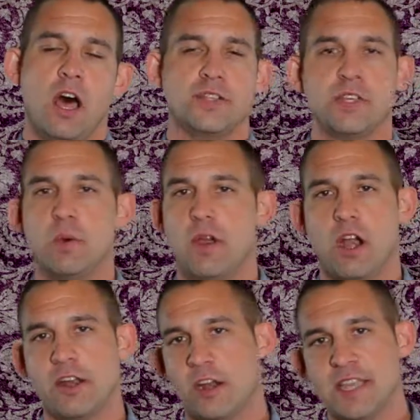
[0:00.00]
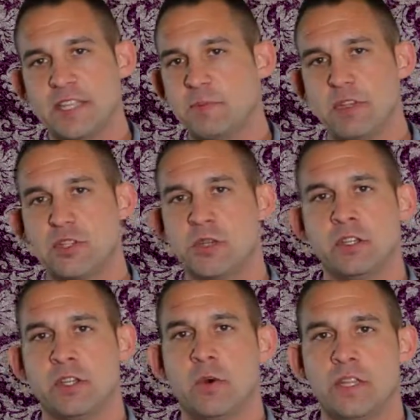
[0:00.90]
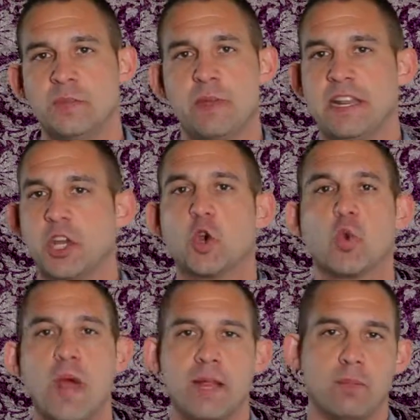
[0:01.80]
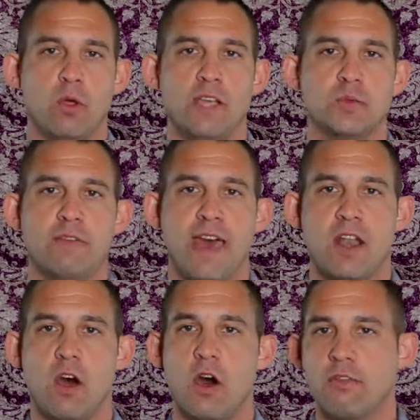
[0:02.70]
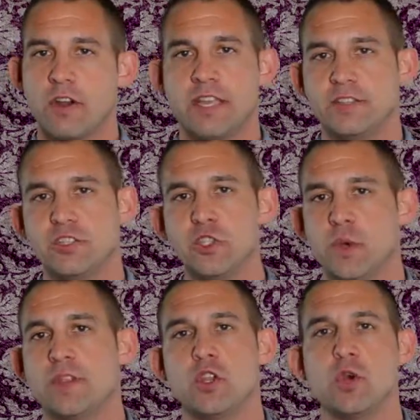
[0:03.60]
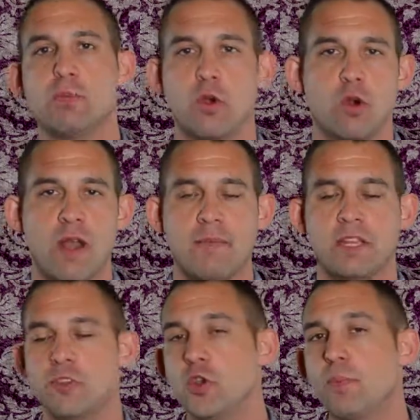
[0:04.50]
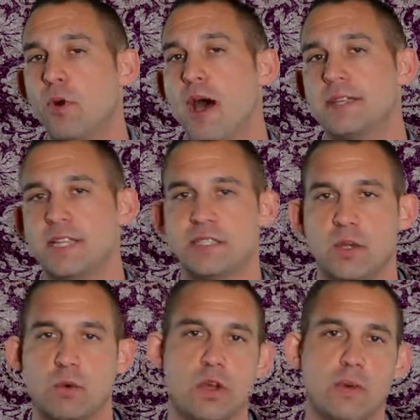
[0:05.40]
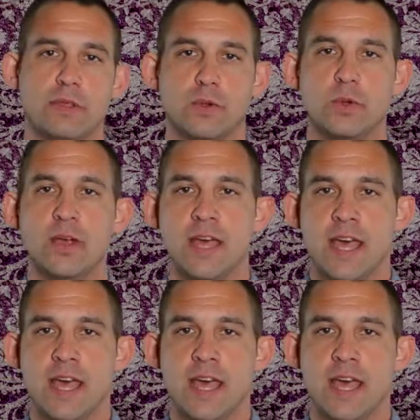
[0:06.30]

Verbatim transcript: I'll tell you what, in our kids ministry alone, it's been incredible as we've had all of our kids enjoying the new programming and the new process that we're going through.